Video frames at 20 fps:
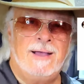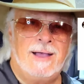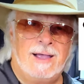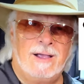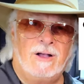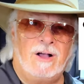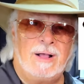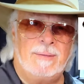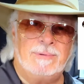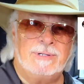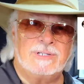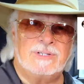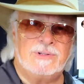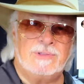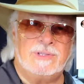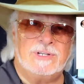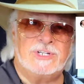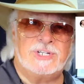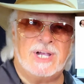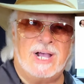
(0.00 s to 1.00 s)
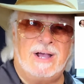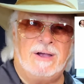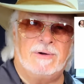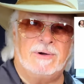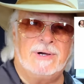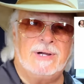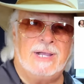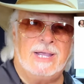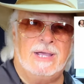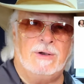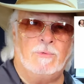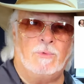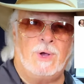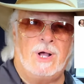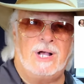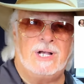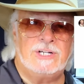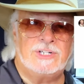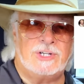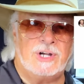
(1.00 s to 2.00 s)
I hobbled to the shower and
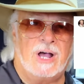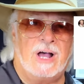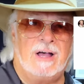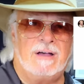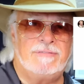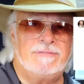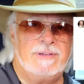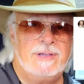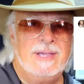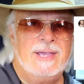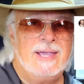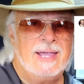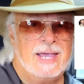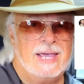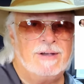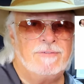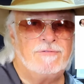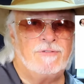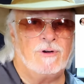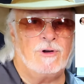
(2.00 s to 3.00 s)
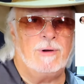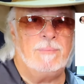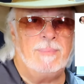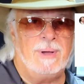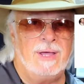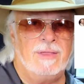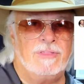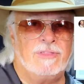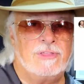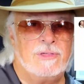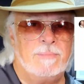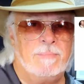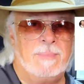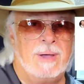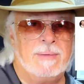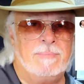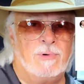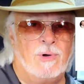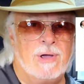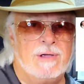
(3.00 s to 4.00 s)
washed off, and for a month
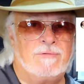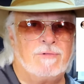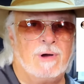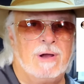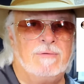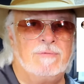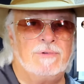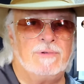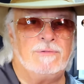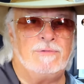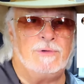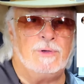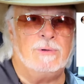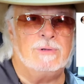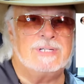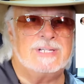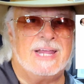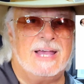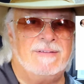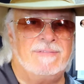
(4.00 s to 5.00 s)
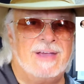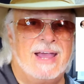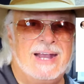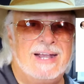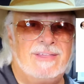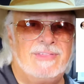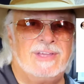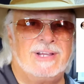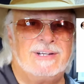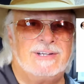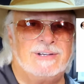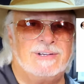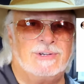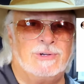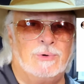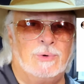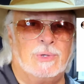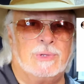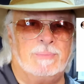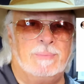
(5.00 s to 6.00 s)
my boyfriend refused to have anything to
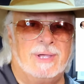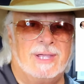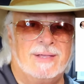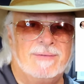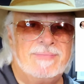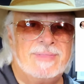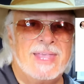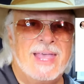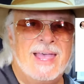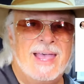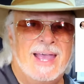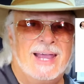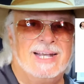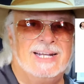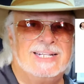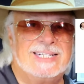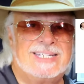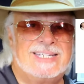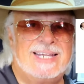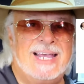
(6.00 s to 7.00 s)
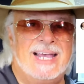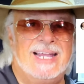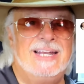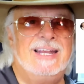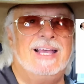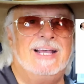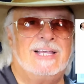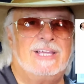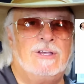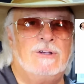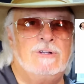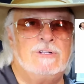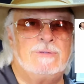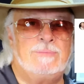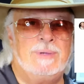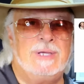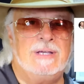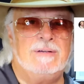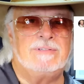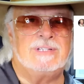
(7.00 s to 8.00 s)
do with me and instead accused
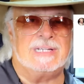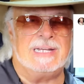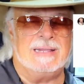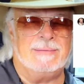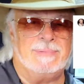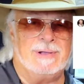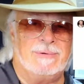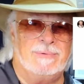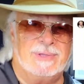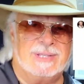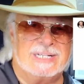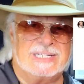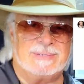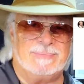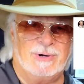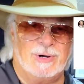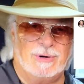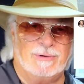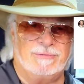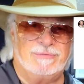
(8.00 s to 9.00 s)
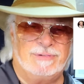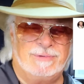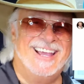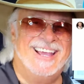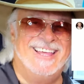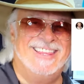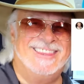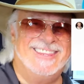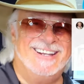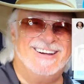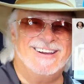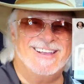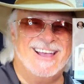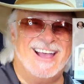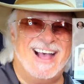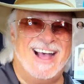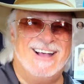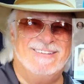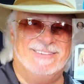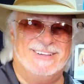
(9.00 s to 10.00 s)
me of sleeping with a smurf. And there you
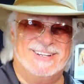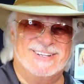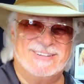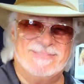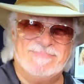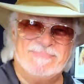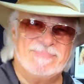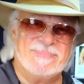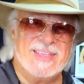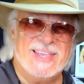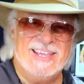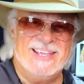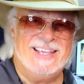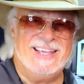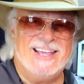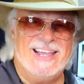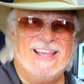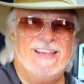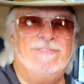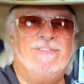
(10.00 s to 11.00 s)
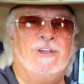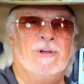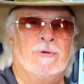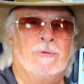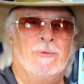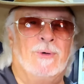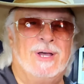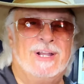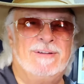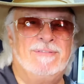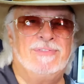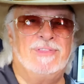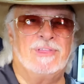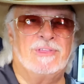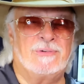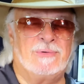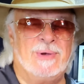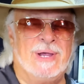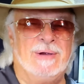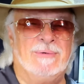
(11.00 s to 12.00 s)
have it. If you're one of the
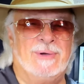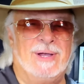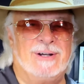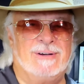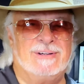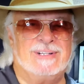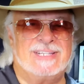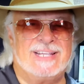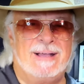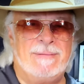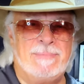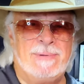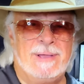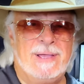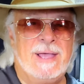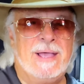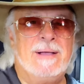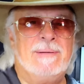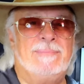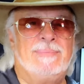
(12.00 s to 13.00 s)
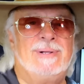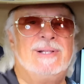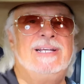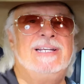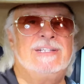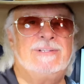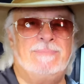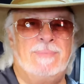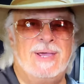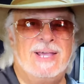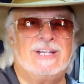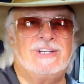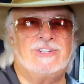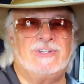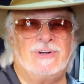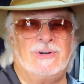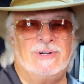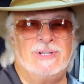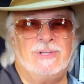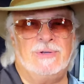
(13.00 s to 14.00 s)
three runners up, please make
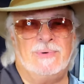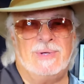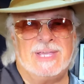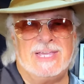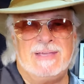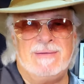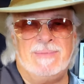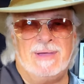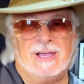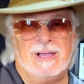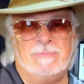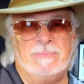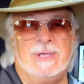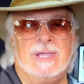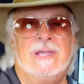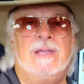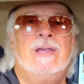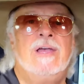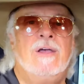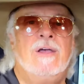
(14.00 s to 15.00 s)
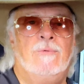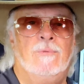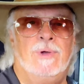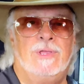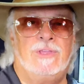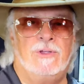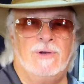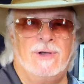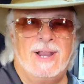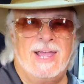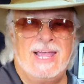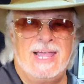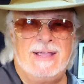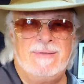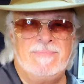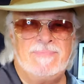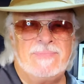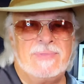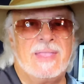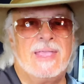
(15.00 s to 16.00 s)
sure you email me with your
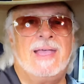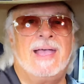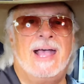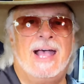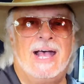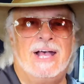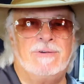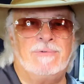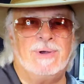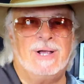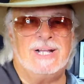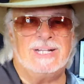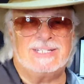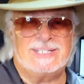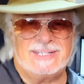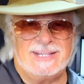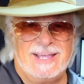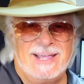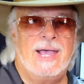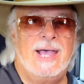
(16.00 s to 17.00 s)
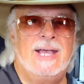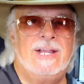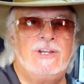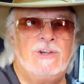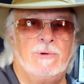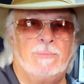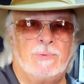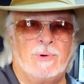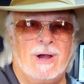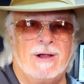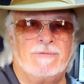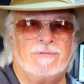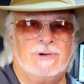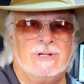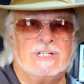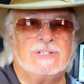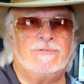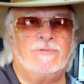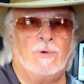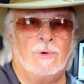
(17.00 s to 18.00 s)
name, address, and your
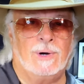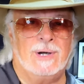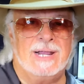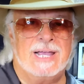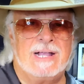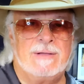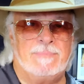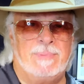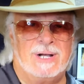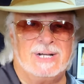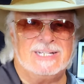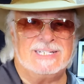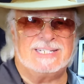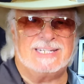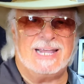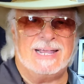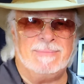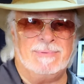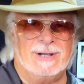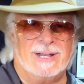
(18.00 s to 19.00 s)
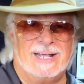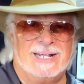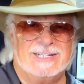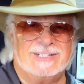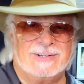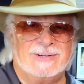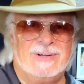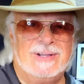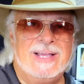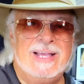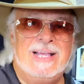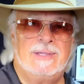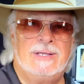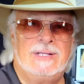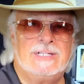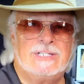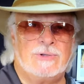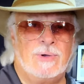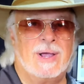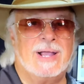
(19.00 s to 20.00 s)
preference for an Ink Buddy stabilizer
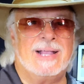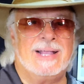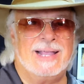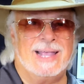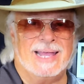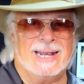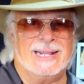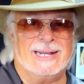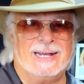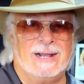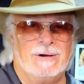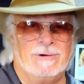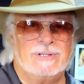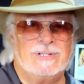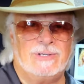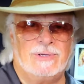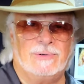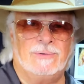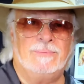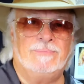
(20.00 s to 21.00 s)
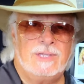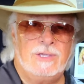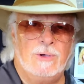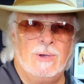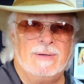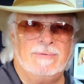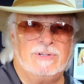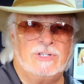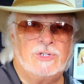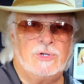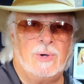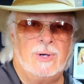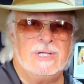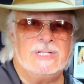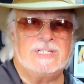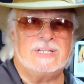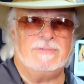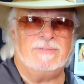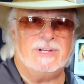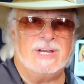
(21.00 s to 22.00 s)
so I can get it out to you. You have a
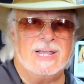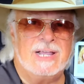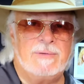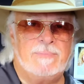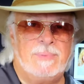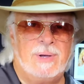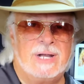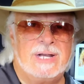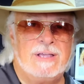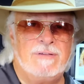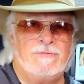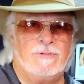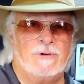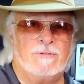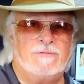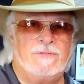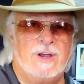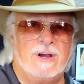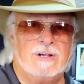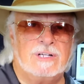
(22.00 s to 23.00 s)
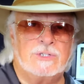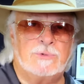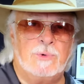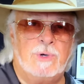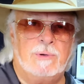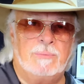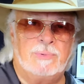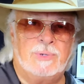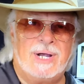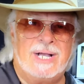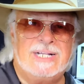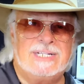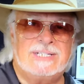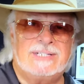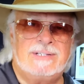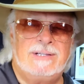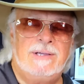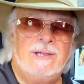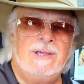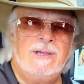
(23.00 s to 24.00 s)
choice of an Ink Buddy for Ferris Wheel Press,